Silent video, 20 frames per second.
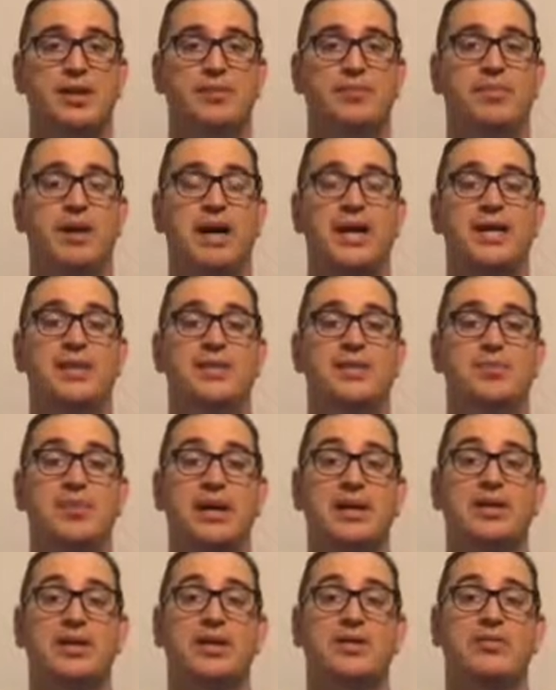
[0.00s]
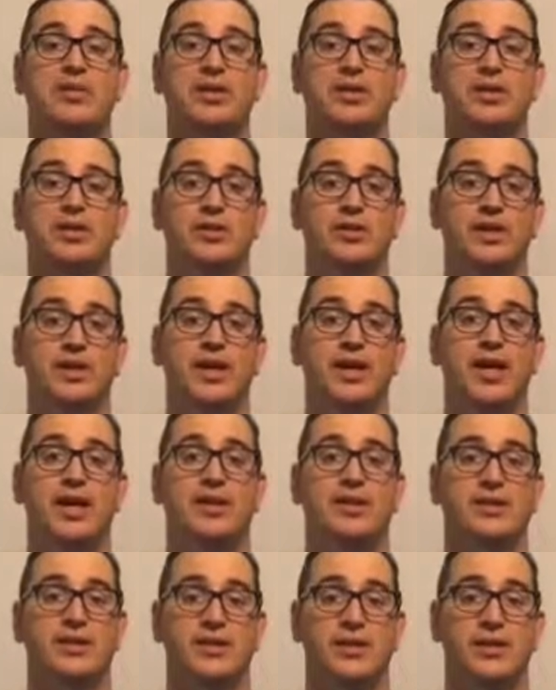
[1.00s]
And by inspecting, what you're looking
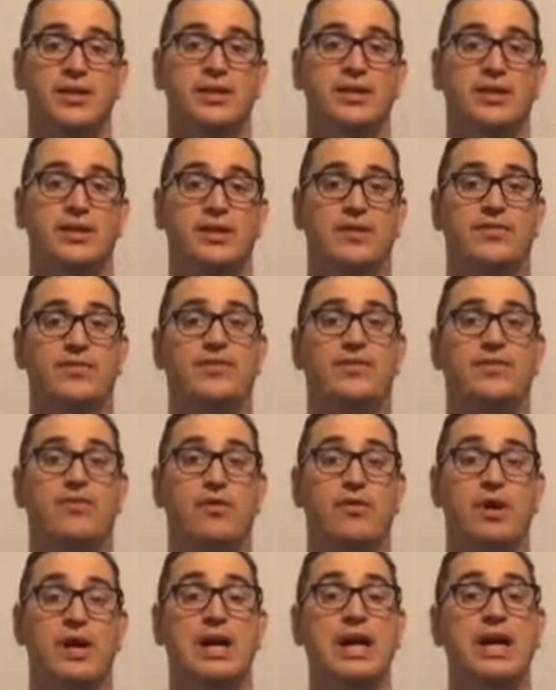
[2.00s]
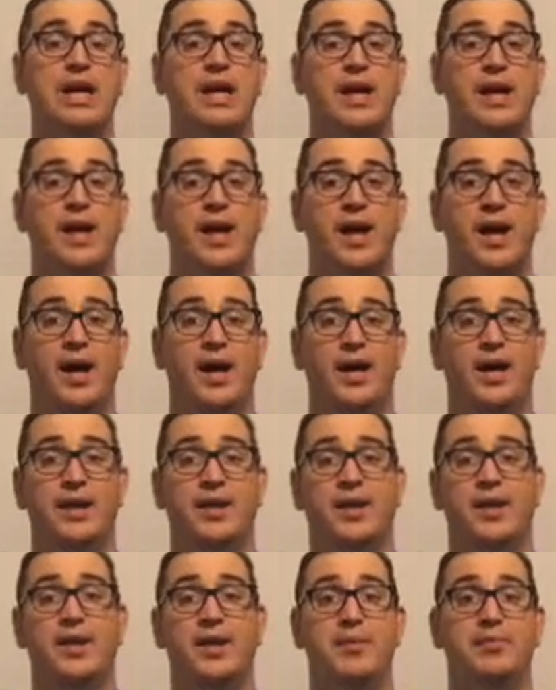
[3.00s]
at is you're looking for
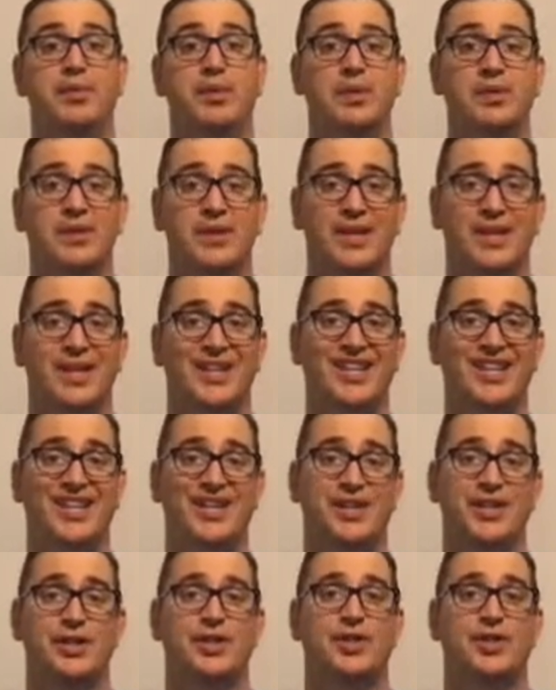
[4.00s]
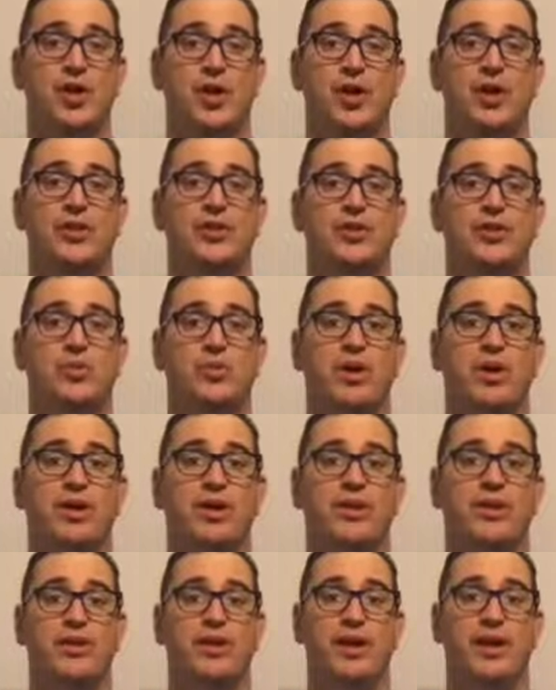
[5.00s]
the nipples and any discharge or
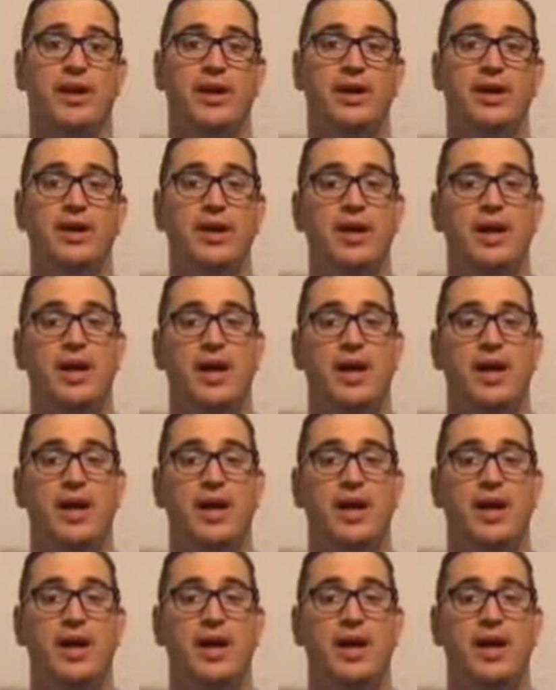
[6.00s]
whether they're